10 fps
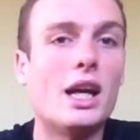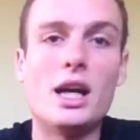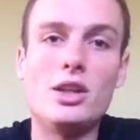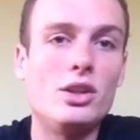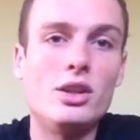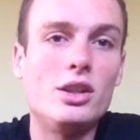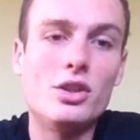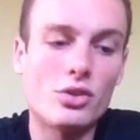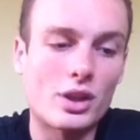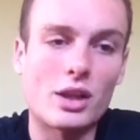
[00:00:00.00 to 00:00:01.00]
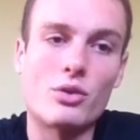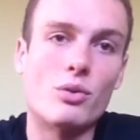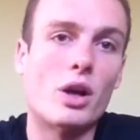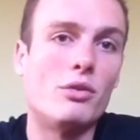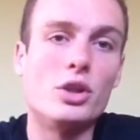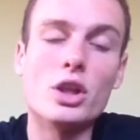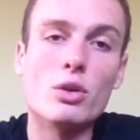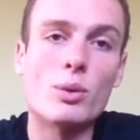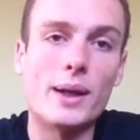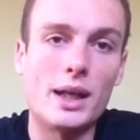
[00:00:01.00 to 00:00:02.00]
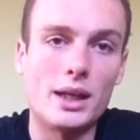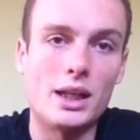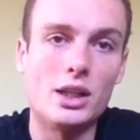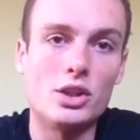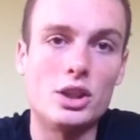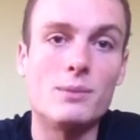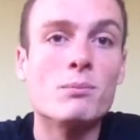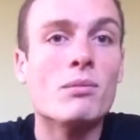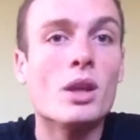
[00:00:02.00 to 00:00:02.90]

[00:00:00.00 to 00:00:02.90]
And you just can't survive. You're going to run out of energy.